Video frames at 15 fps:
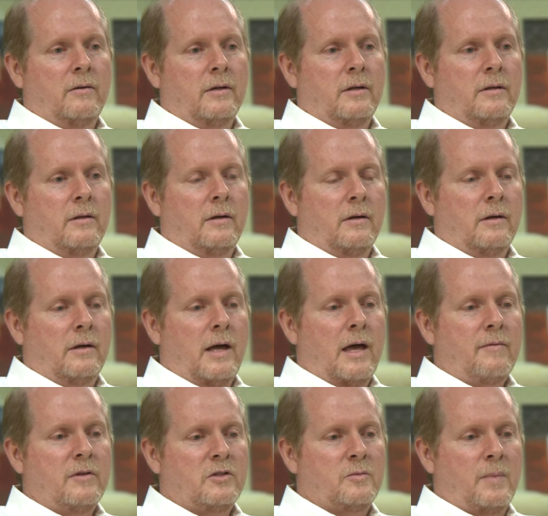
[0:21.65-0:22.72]
and
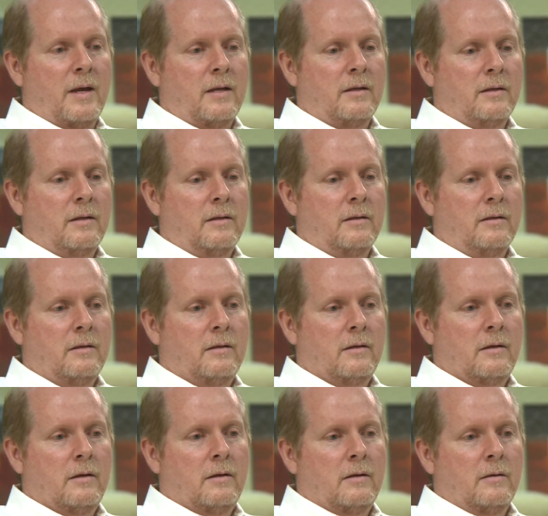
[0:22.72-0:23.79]
have expanded and
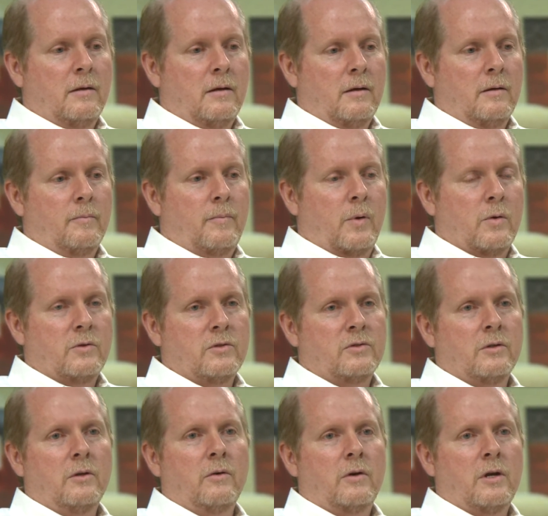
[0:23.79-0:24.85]

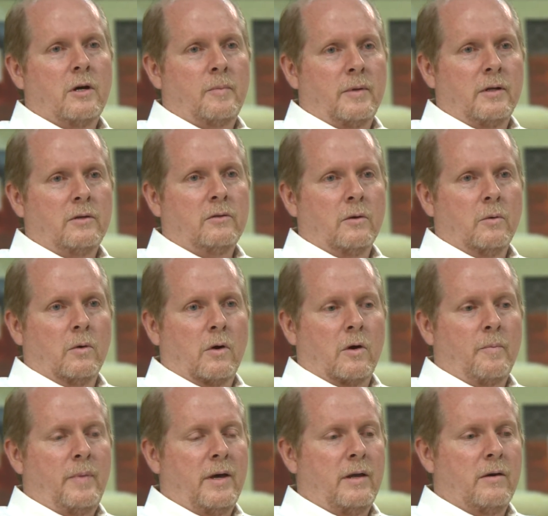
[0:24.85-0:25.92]
purchased other companies that were our
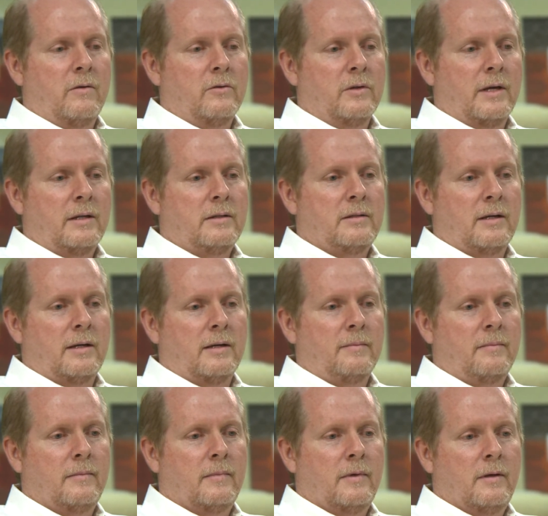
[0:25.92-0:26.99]
competitors at the
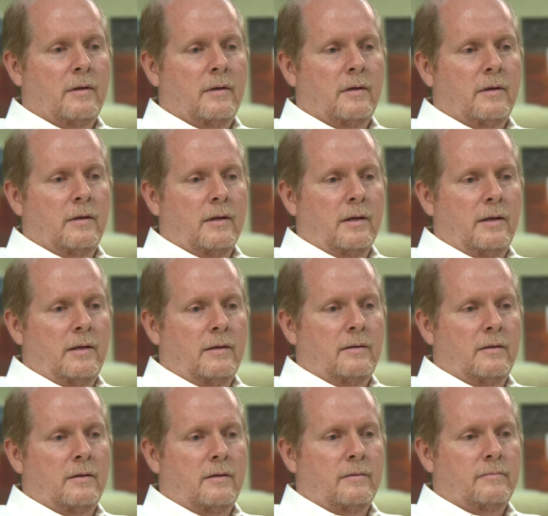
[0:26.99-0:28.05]
time.
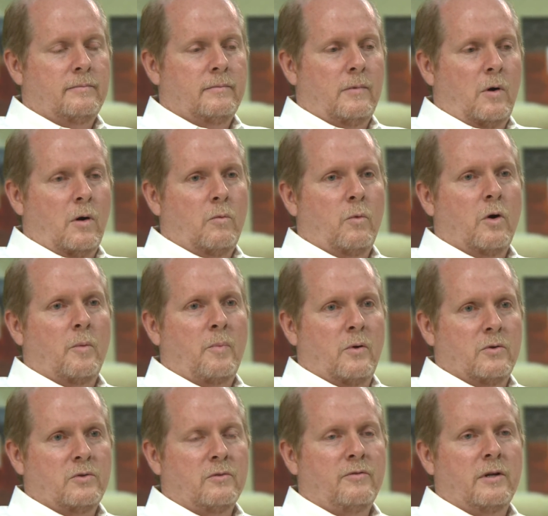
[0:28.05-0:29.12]
And hard work,
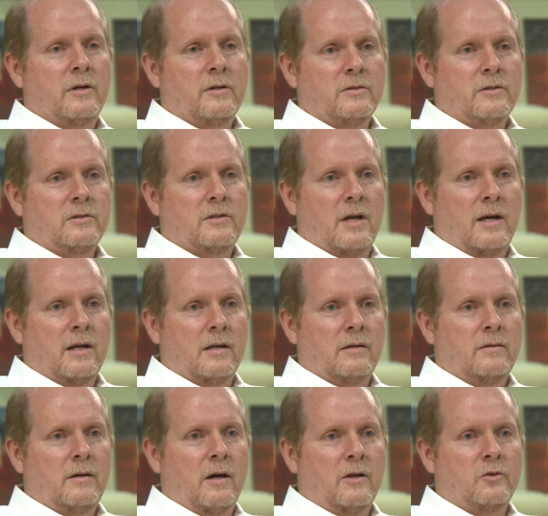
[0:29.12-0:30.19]
perseverance has kind
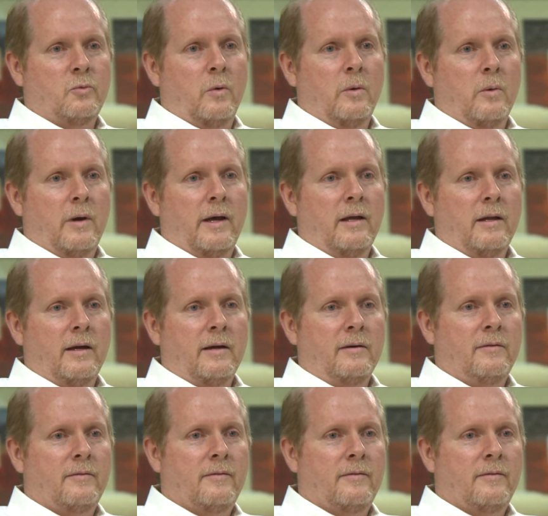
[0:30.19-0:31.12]
of got us where we're at now.